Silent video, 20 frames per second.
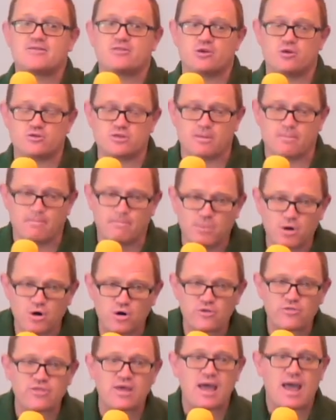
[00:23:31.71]
There's a
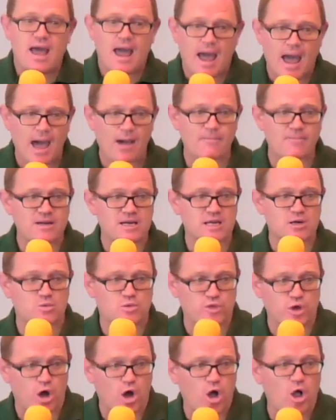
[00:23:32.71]
birth happening
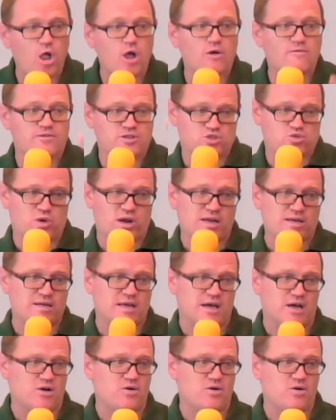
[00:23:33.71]
with all of us right now.